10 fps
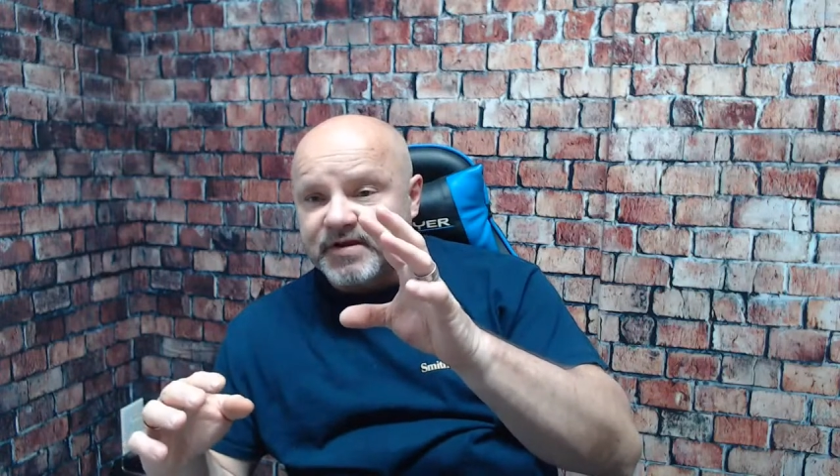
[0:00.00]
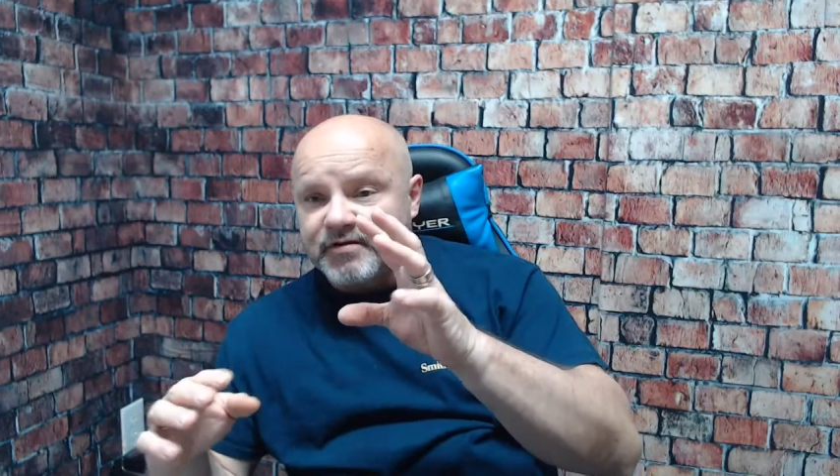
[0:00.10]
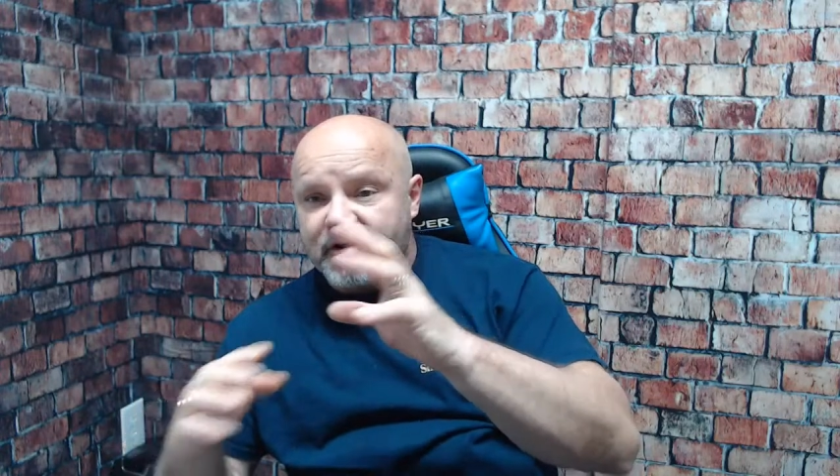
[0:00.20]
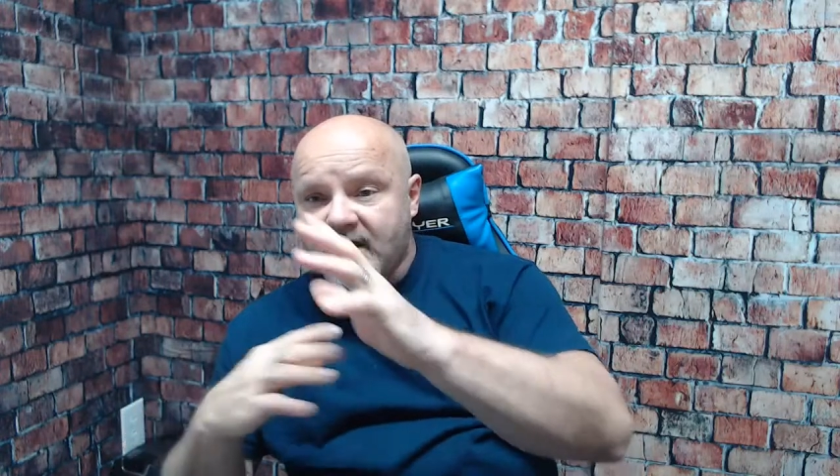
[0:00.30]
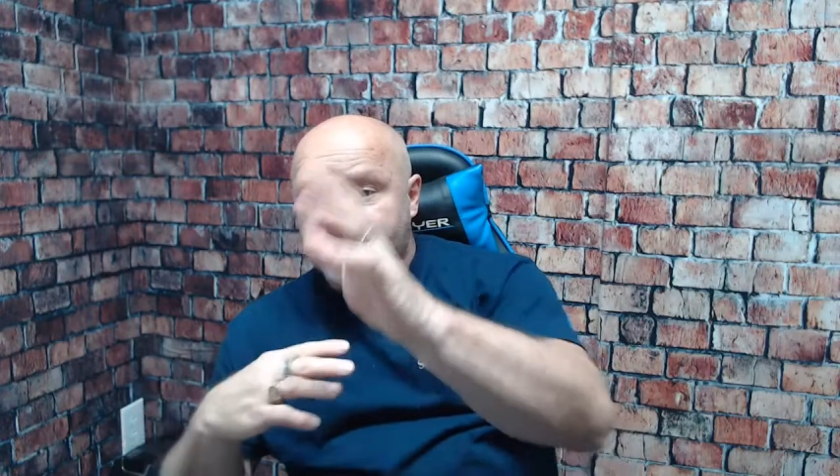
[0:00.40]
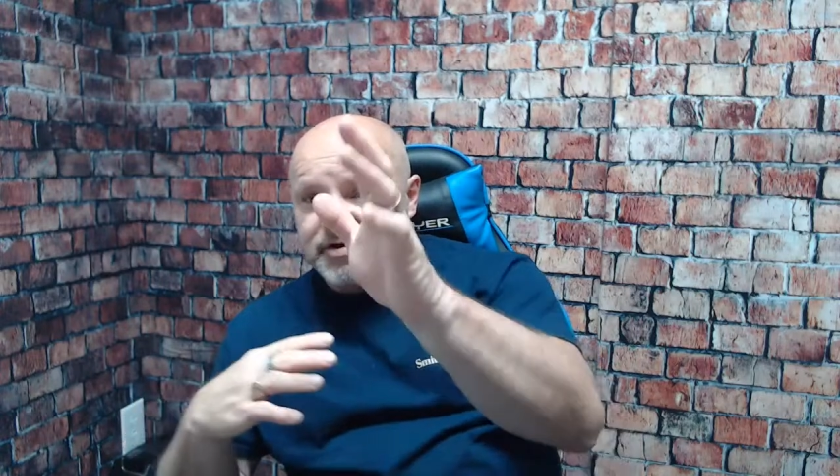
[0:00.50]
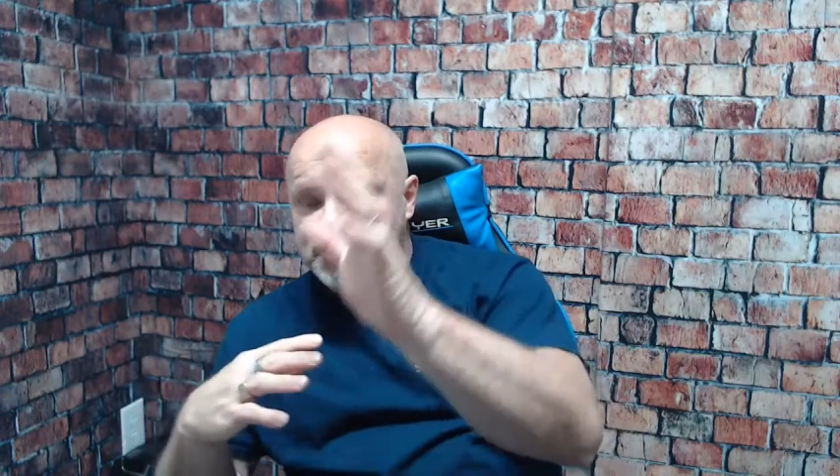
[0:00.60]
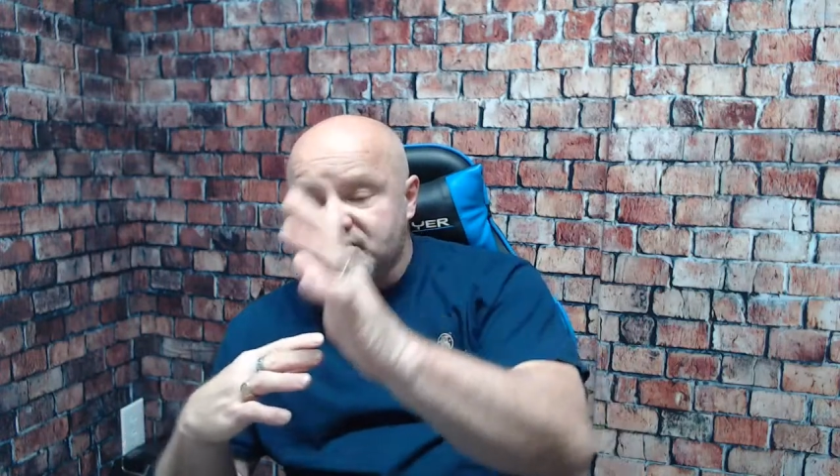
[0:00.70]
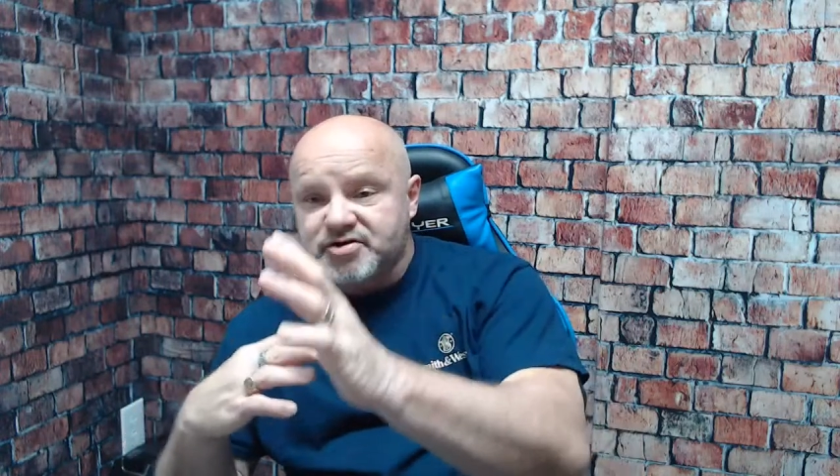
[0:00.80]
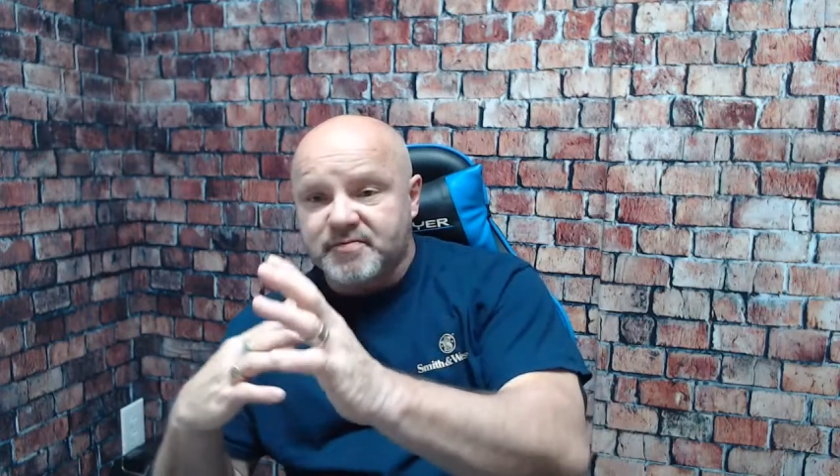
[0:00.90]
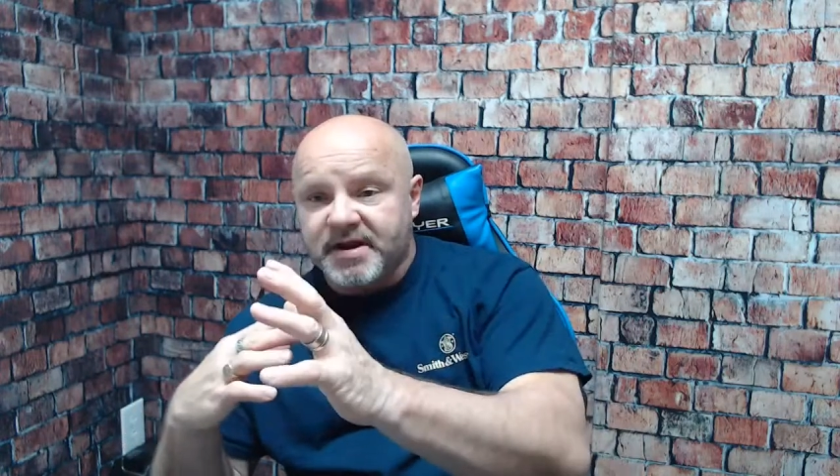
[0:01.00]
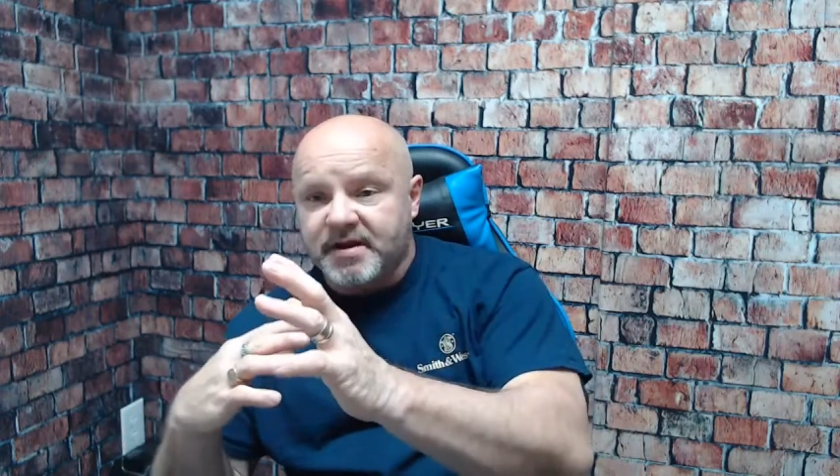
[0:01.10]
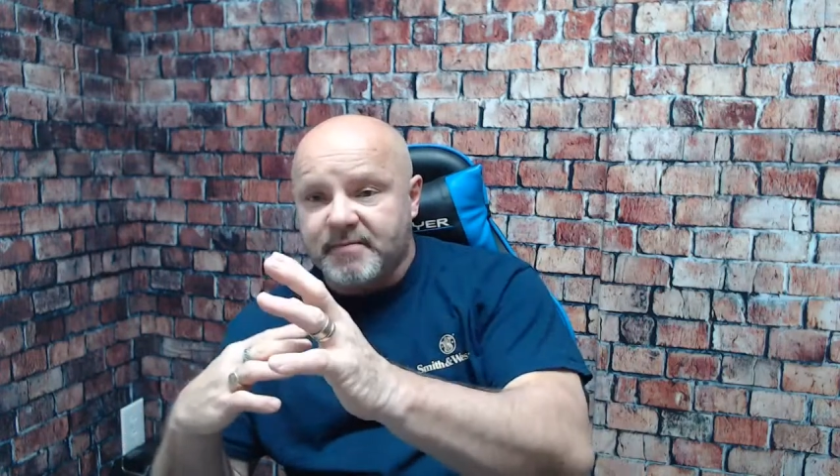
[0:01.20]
your other social media